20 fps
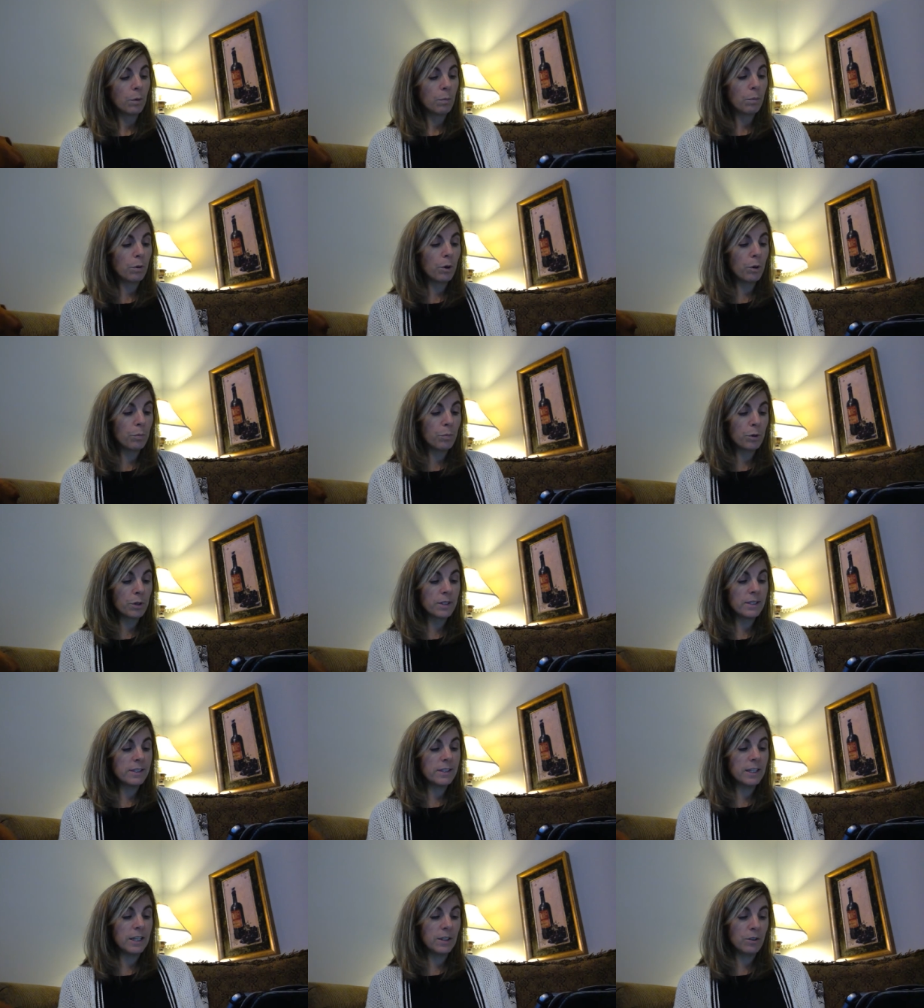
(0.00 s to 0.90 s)

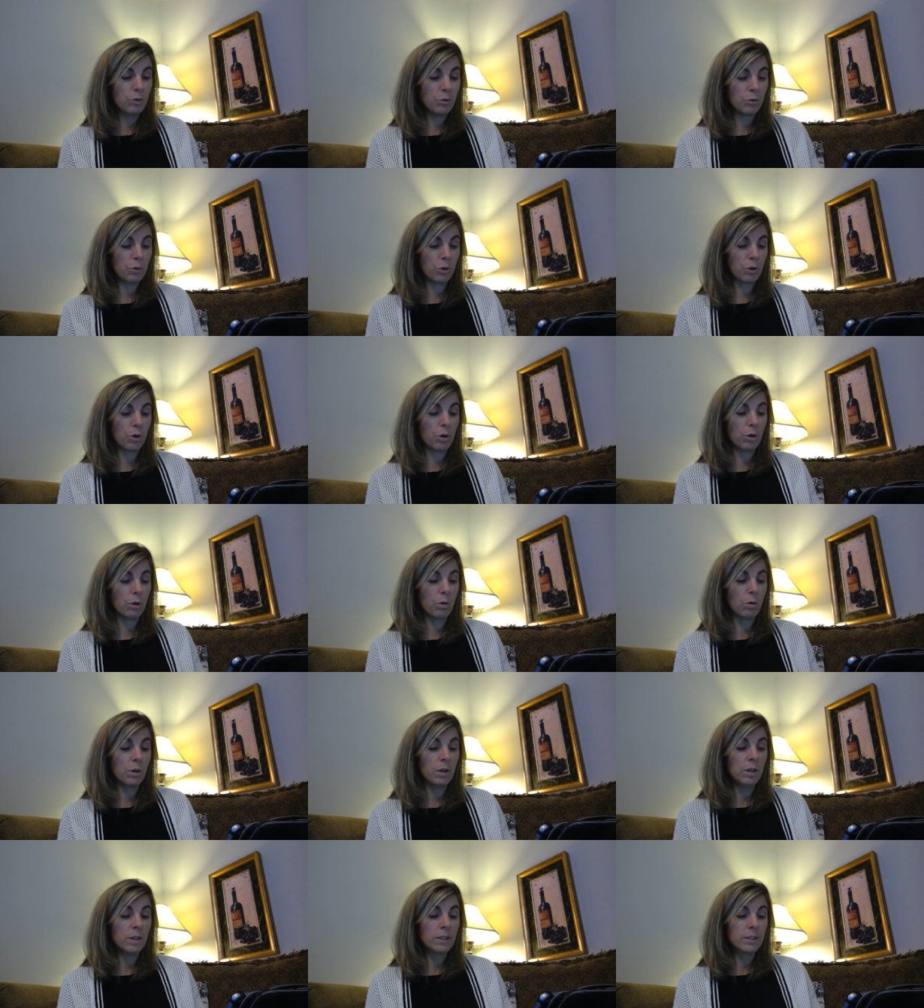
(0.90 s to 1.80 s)

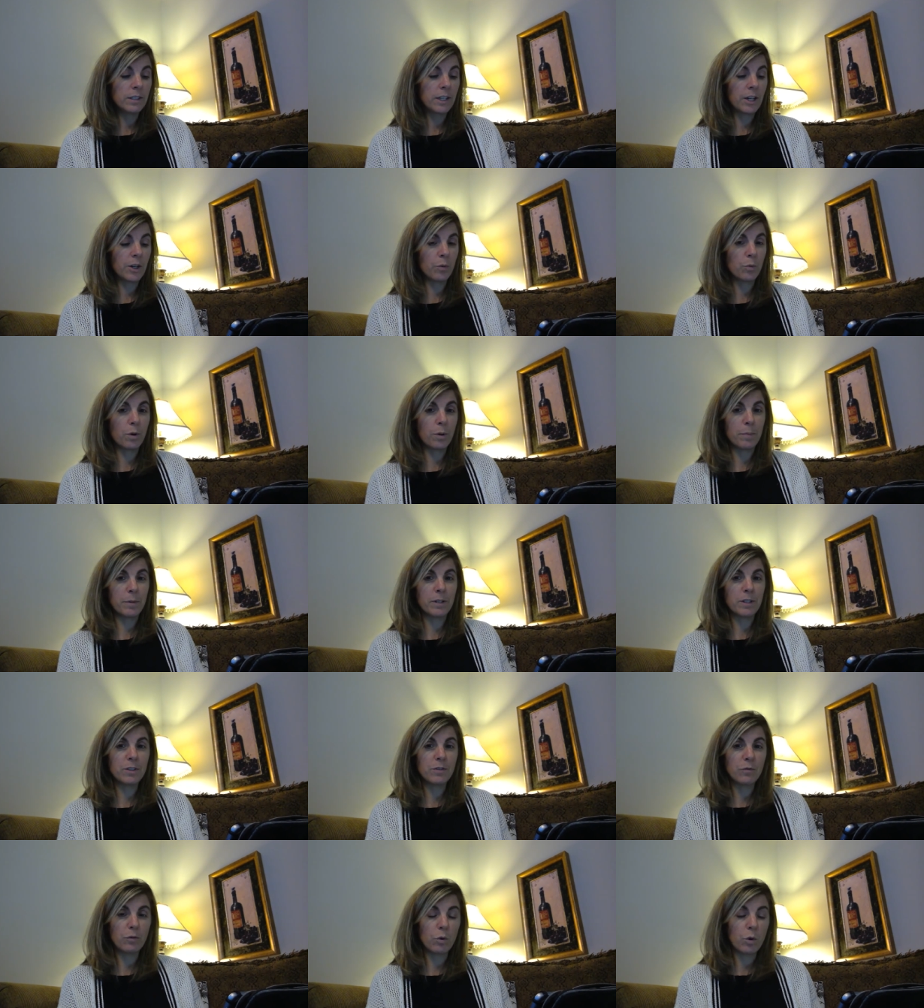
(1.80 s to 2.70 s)
Pobrecito, said a
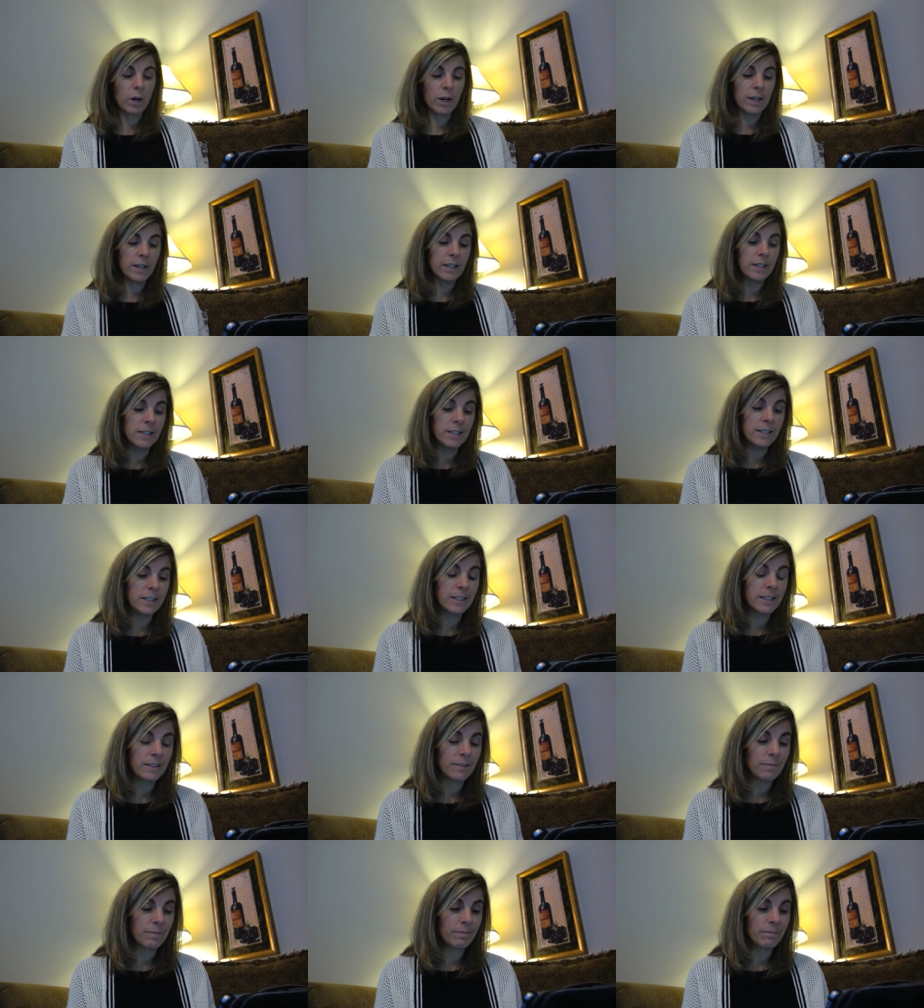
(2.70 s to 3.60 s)
woman's
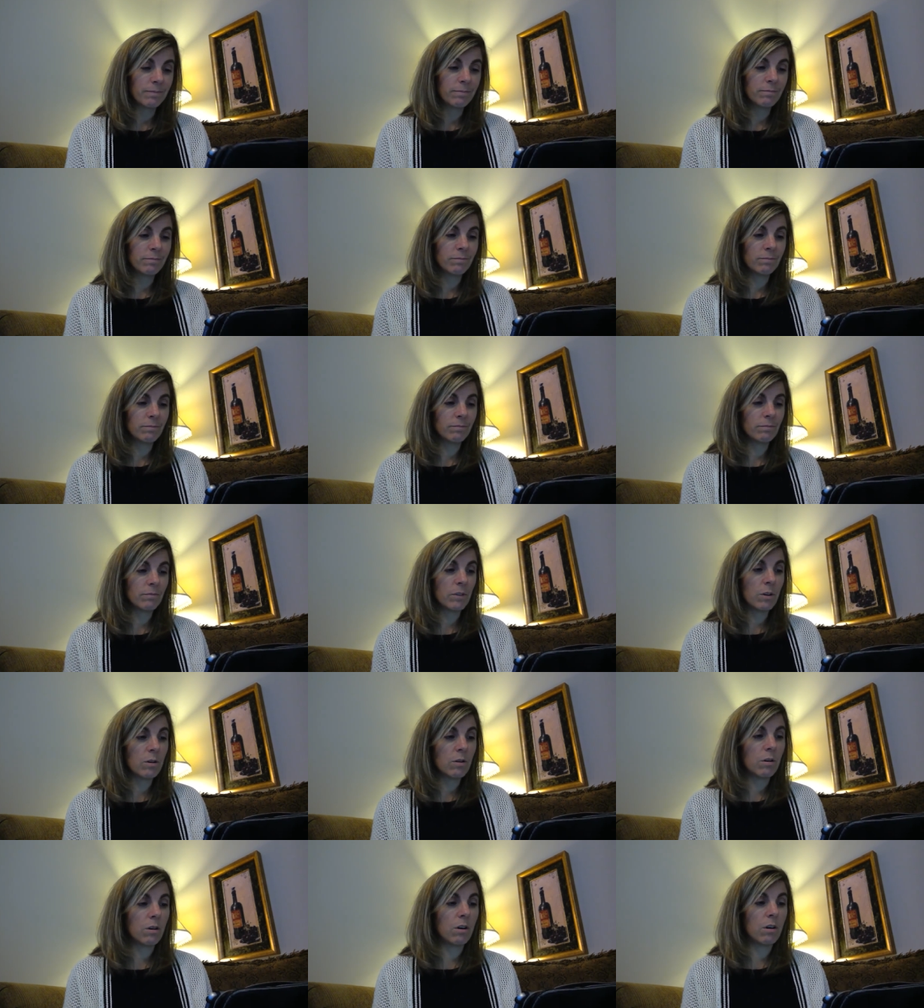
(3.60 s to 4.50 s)
voice.
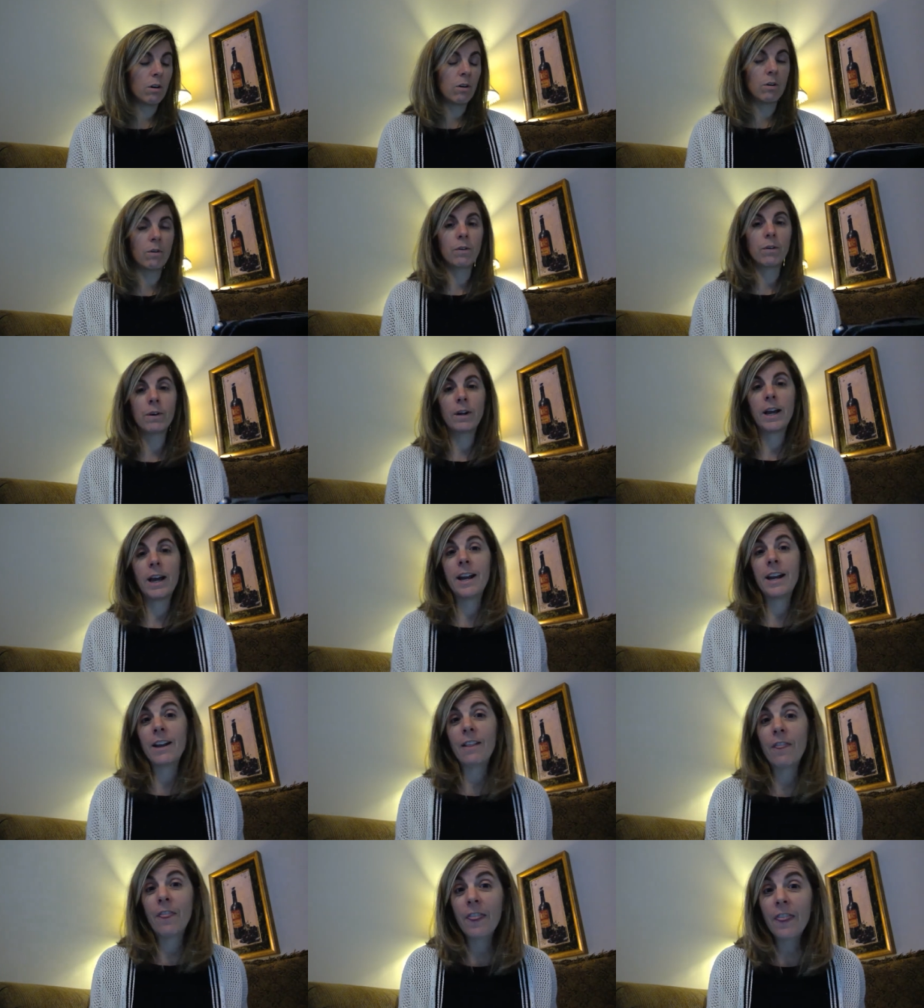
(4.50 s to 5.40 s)
Oh,
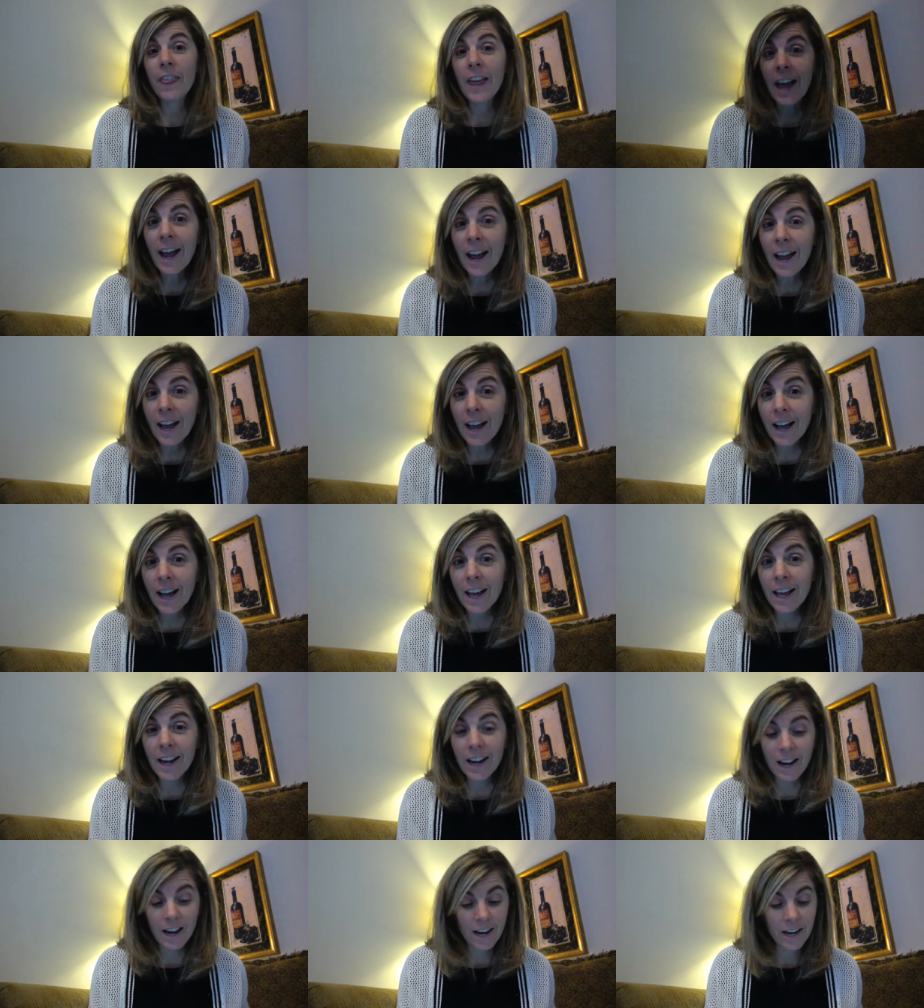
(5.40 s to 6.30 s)
and at
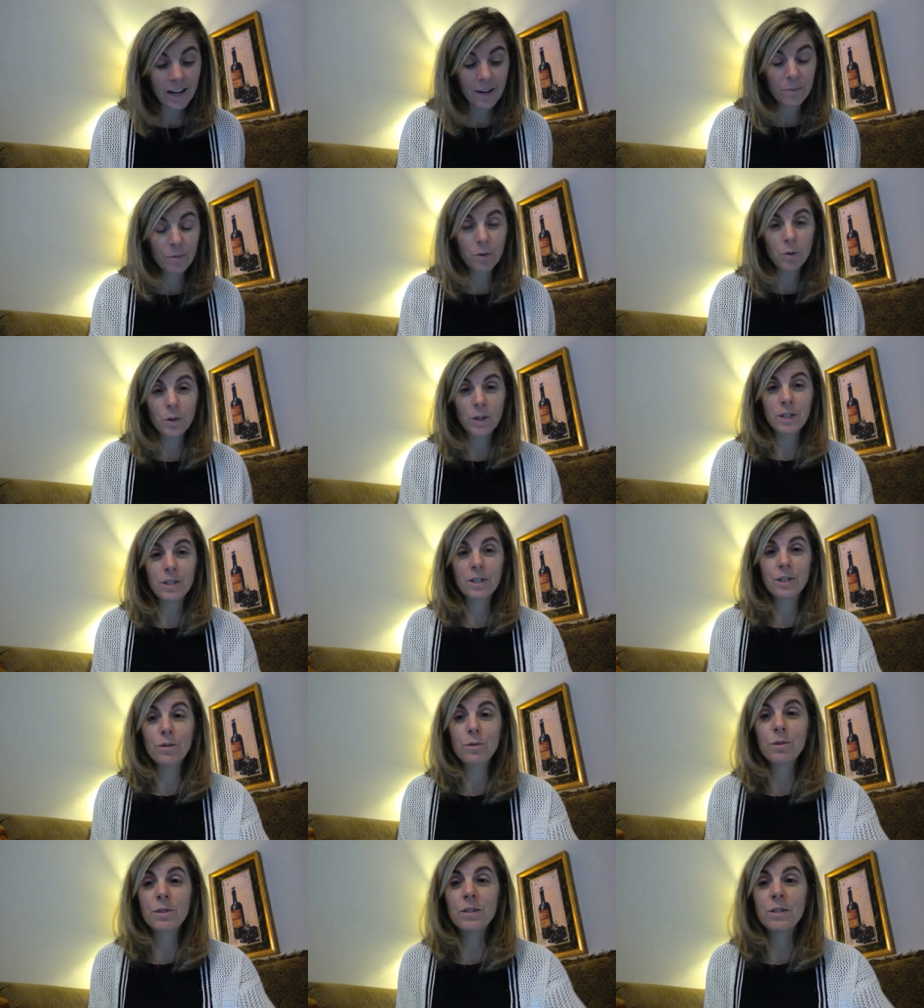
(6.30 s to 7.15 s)
that, I am going to